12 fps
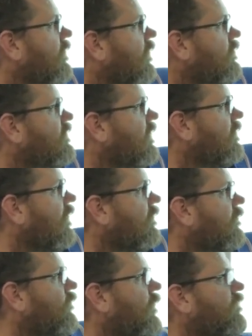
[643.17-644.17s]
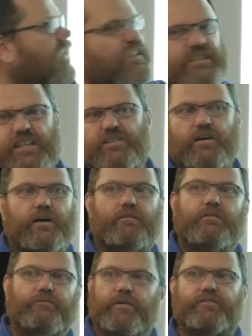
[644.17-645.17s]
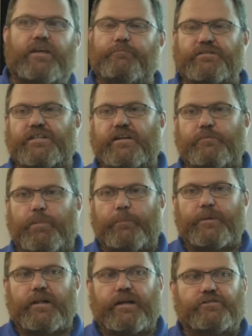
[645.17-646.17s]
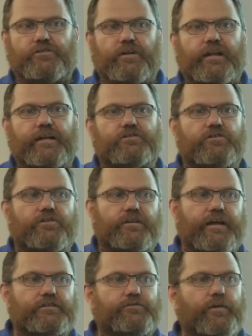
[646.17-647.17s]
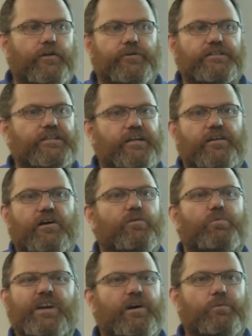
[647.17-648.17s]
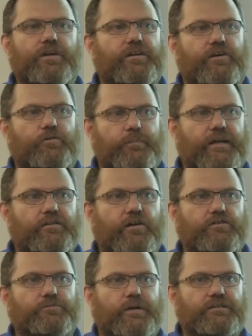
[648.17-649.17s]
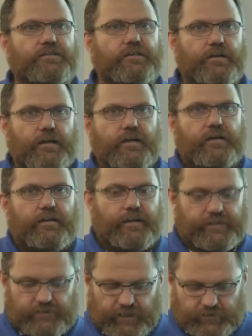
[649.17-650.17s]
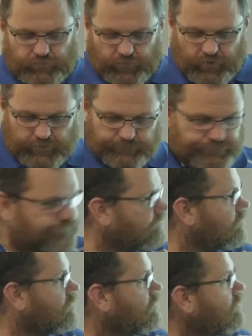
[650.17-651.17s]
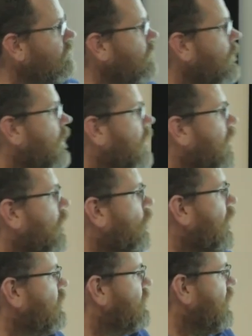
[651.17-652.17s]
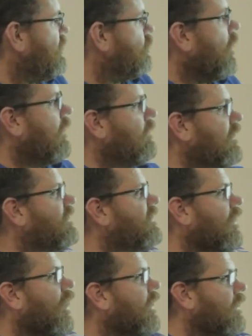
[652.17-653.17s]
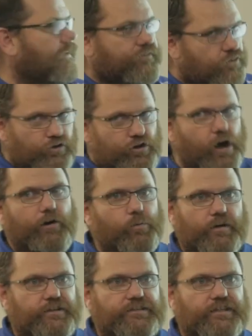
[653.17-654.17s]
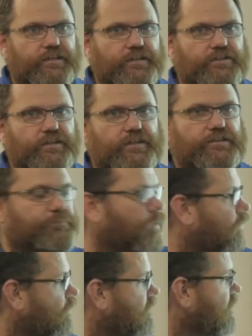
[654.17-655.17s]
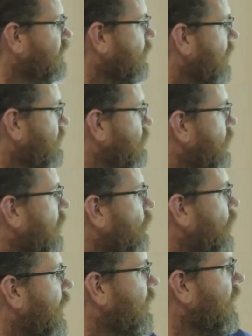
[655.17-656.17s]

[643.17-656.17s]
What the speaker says: 3rd centile and the 15th centile. 15% of the population are allowed to do that. It's following a centile. We don't want to know about those ones. That kid's fine. Whereas this one, I don't even know what this condition is because this one is one where